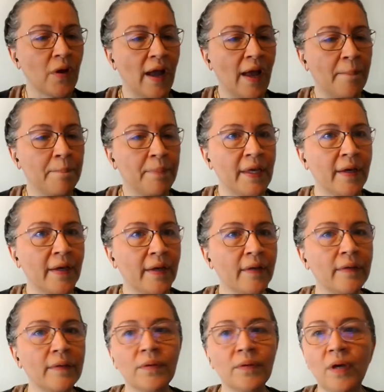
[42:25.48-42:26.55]
saw Ambika
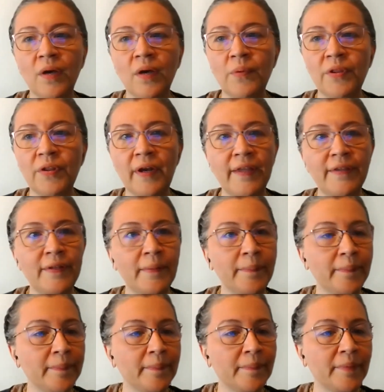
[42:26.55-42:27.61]
with her hand up.
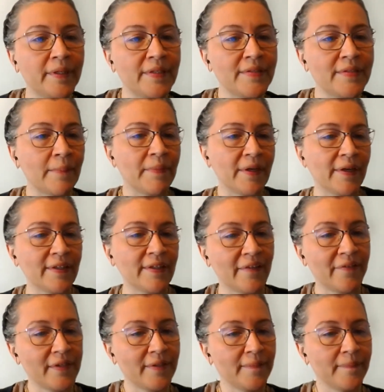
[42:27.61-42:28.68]
Please, Ambika
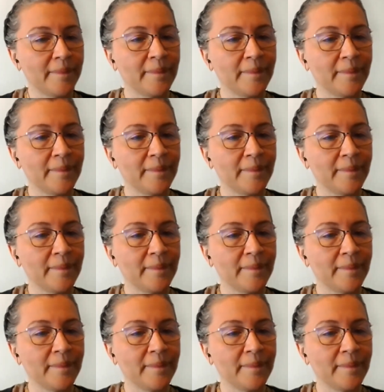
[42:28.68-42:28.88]
Devi.